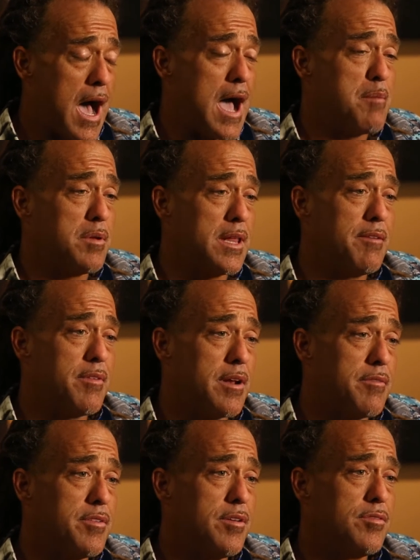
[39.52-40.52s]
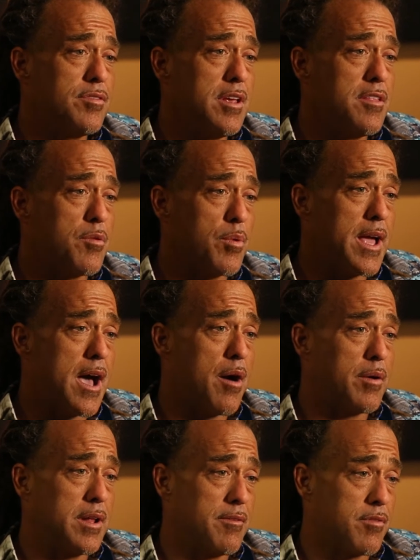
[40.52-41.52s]
I believe that if you see the
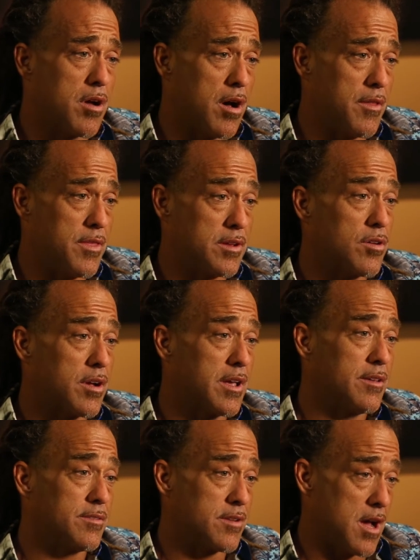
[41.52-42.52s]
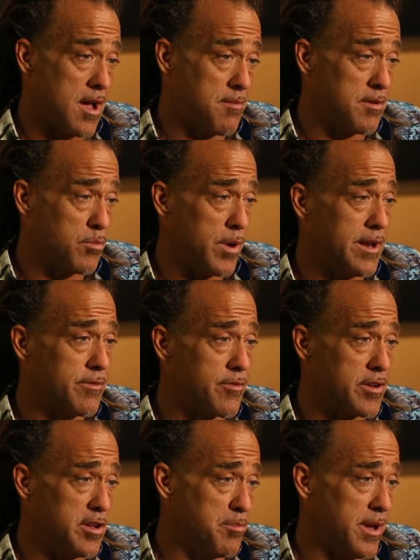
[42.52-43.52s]
reality of God that took his time and waited
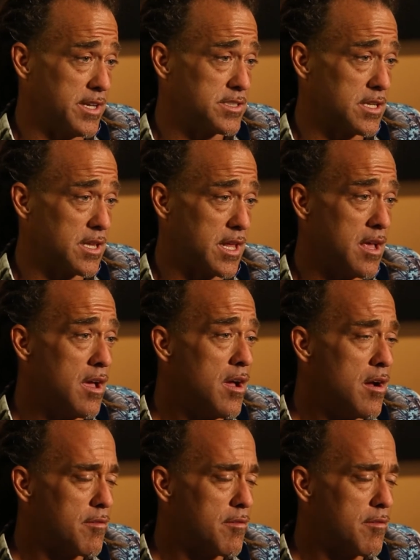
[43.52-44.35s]
for you patiently,